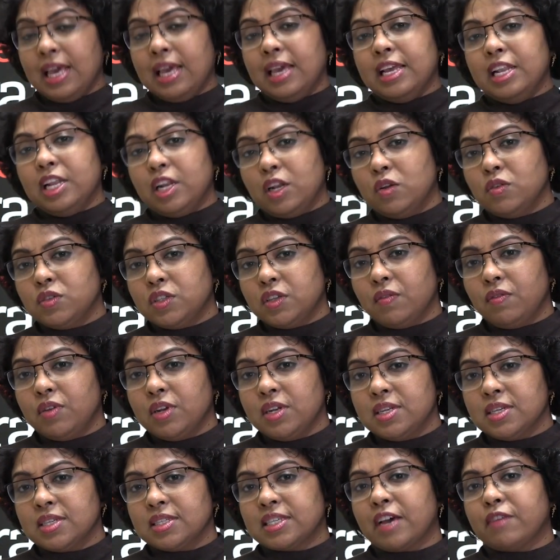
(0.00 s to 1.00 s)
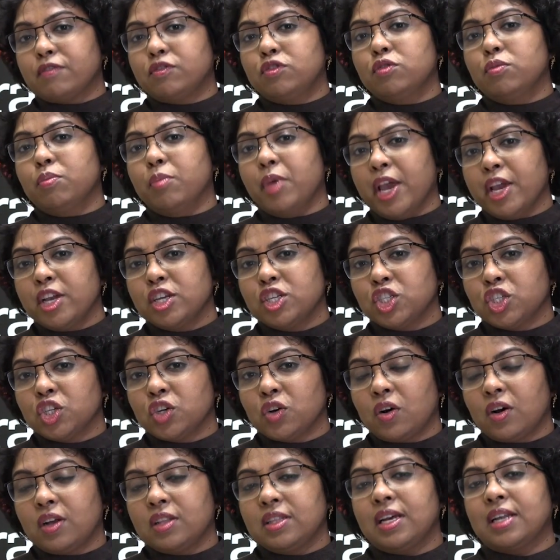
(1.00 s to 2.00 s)
Inclusive leaders have to make
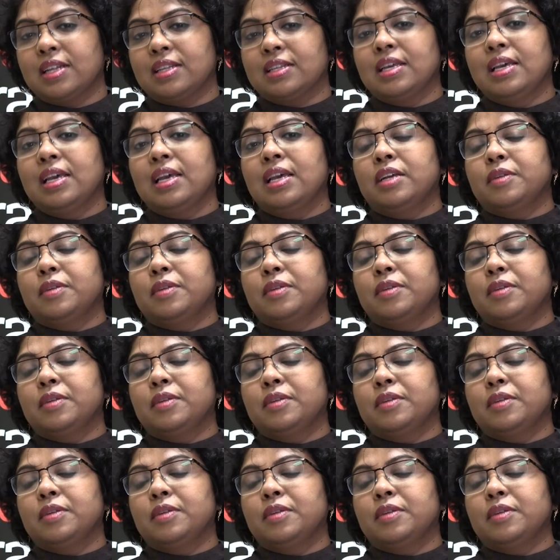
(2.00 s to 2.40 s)
sure that